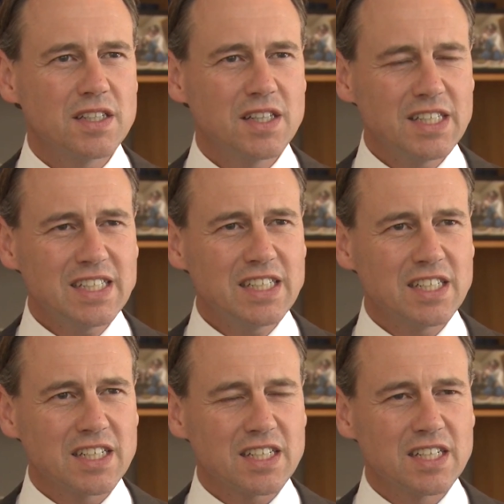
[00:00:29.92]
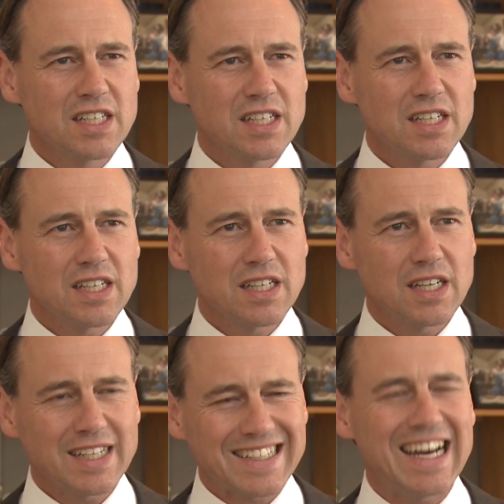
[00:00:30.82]
This isn't
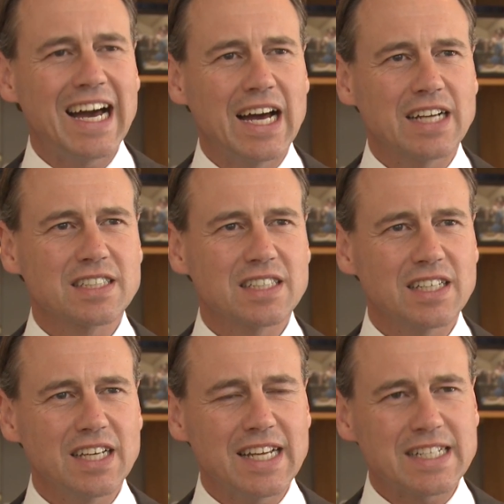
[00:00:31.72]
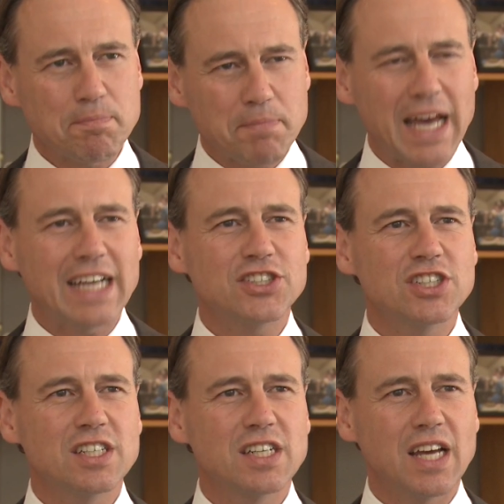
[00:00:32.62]
a task, it's a
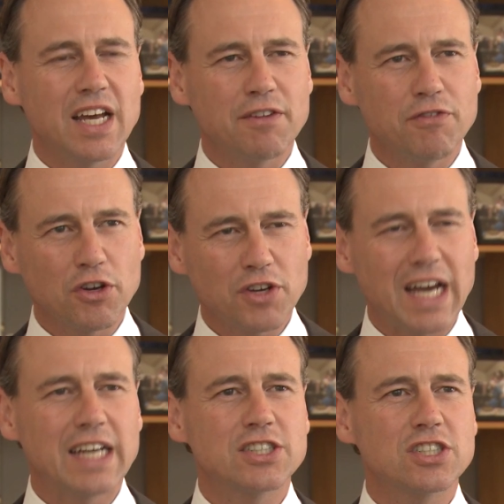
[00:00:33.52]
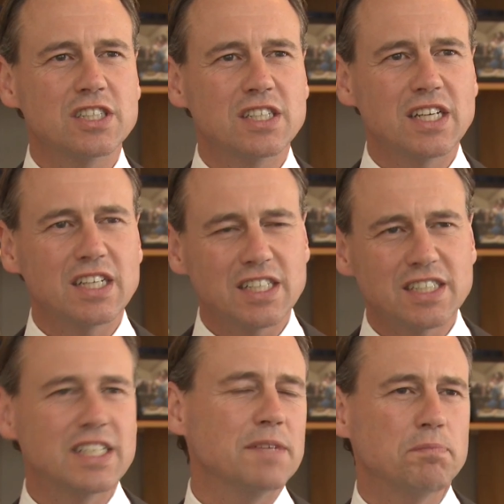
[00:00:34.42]
passion and a vocation and a
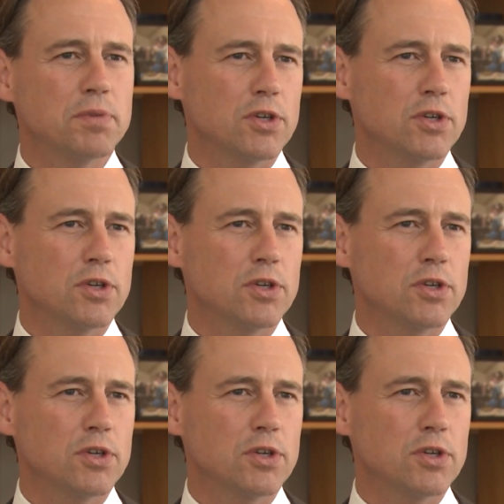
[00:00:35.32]
deep